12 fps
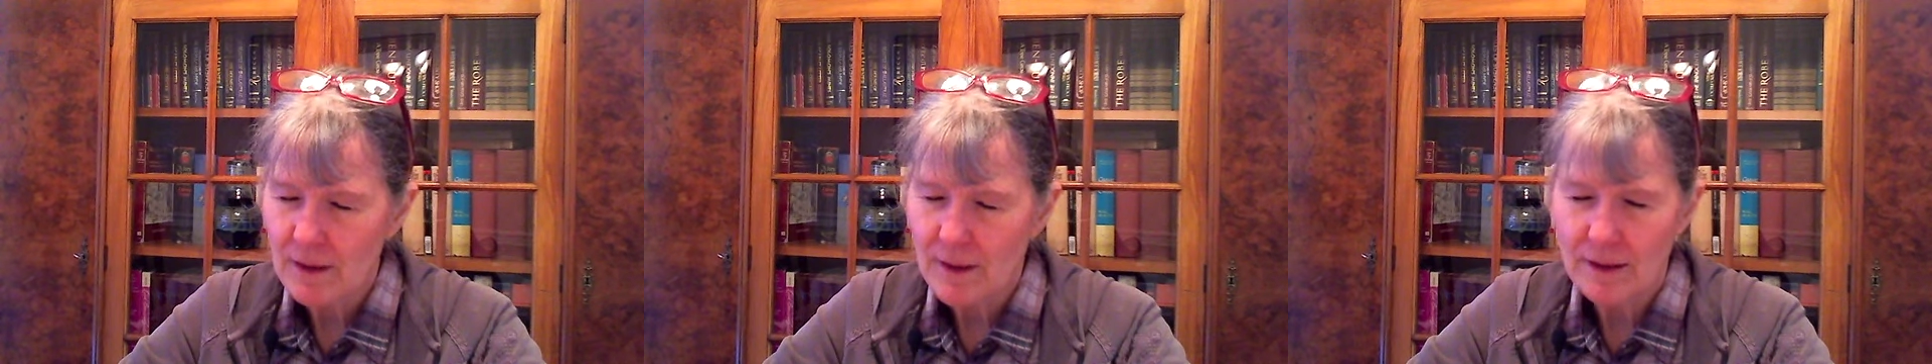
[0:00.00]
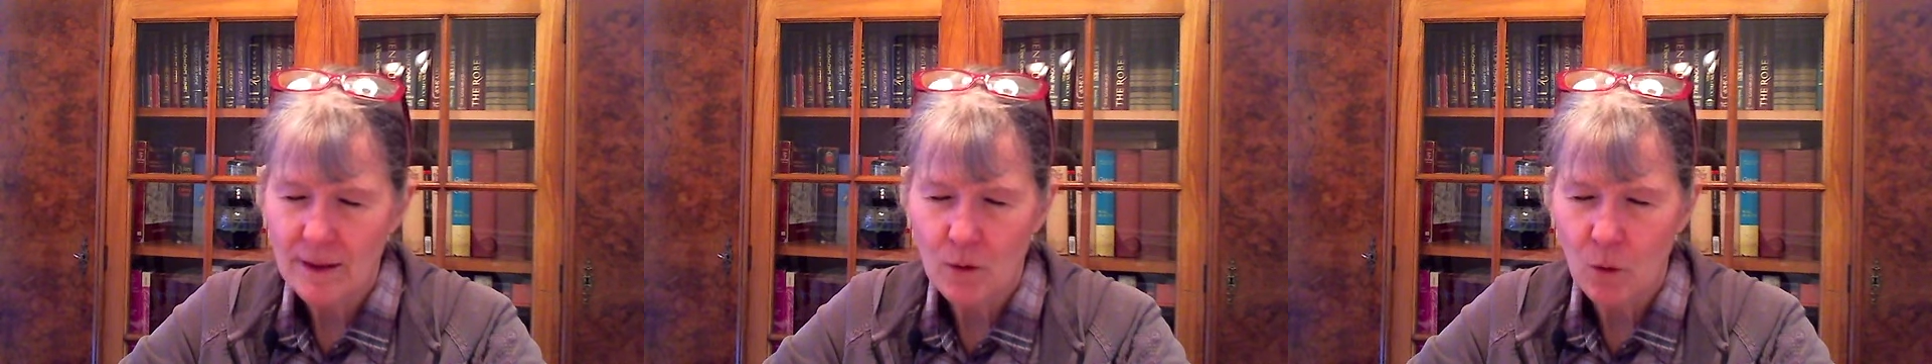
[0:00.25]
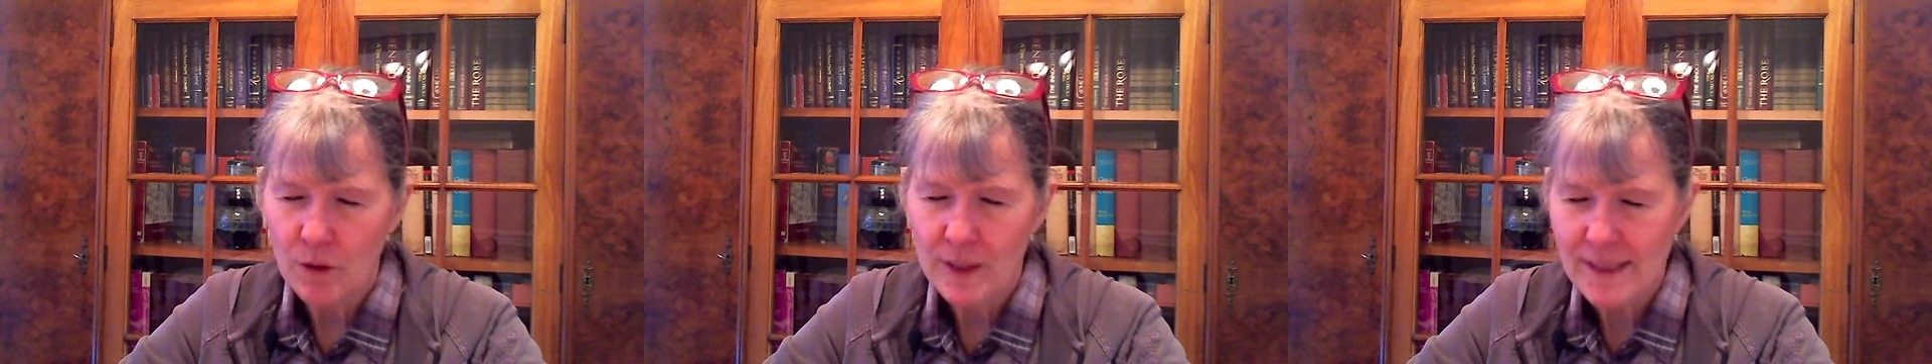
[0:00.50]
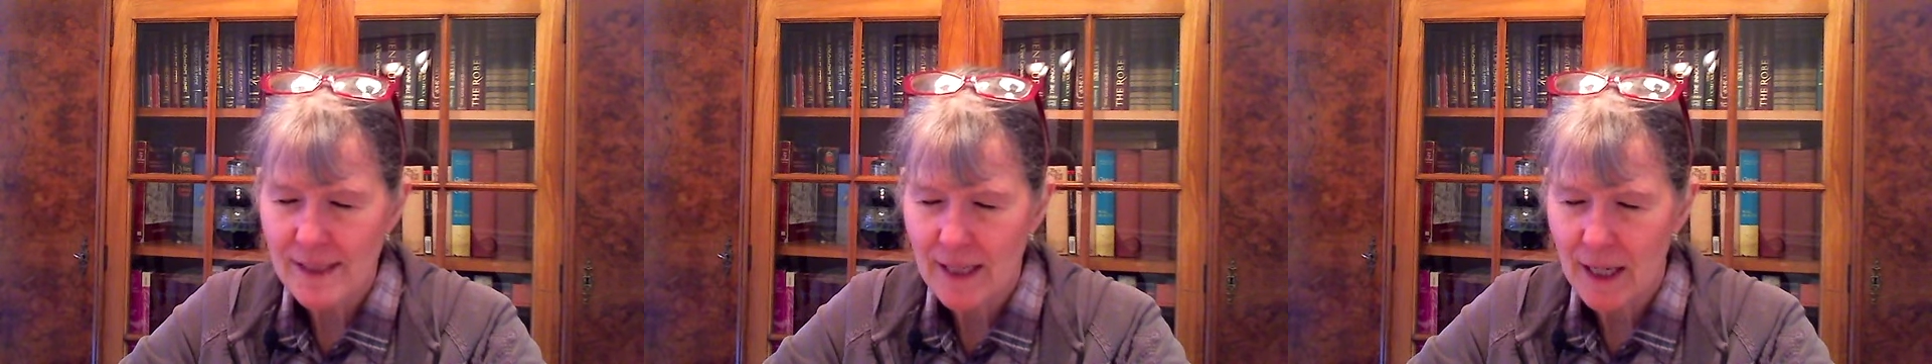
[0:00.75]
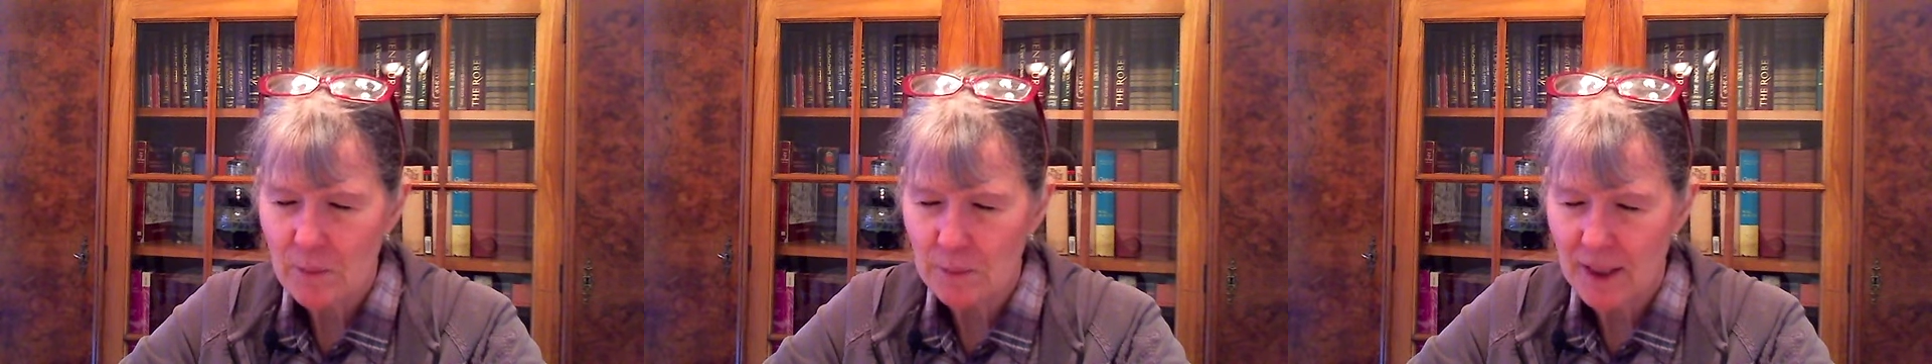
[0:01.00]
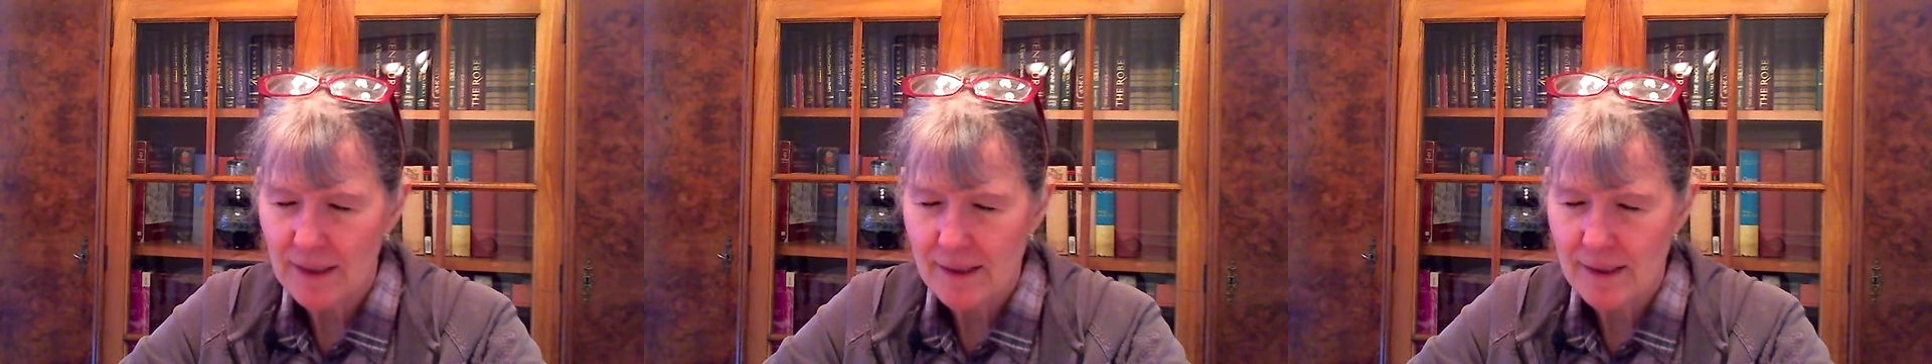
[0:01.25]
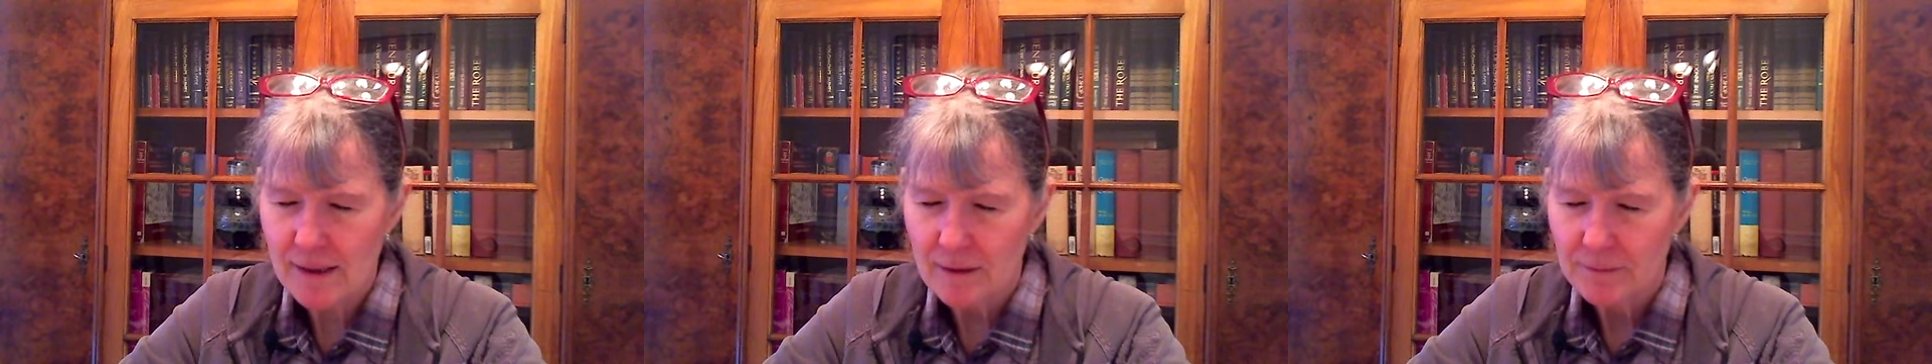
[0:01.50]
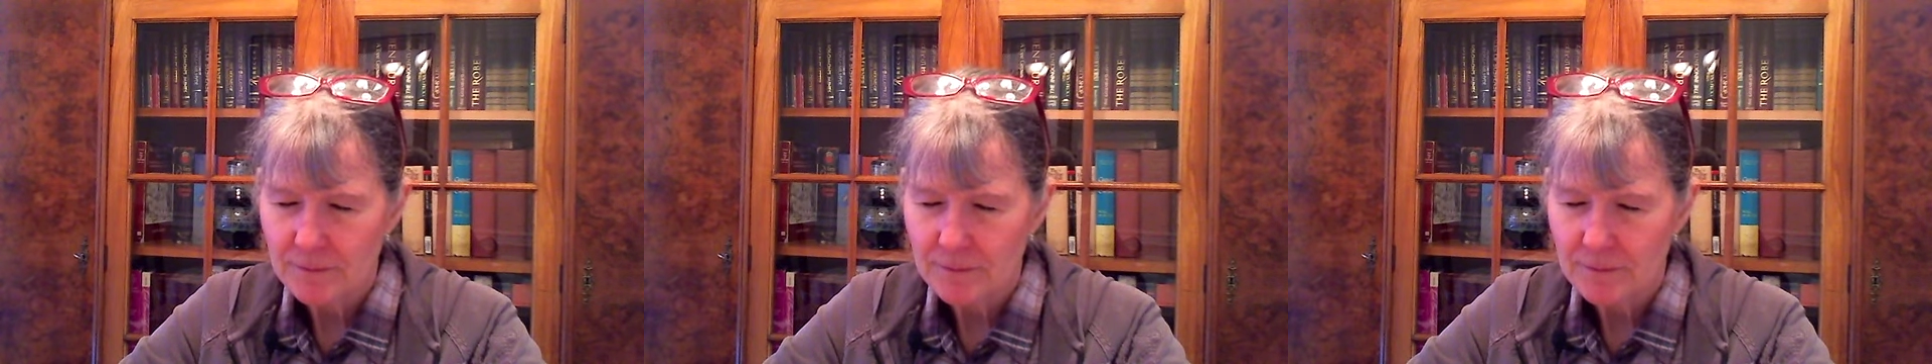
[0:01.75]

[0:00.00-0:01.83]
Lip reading: that they won't escape us,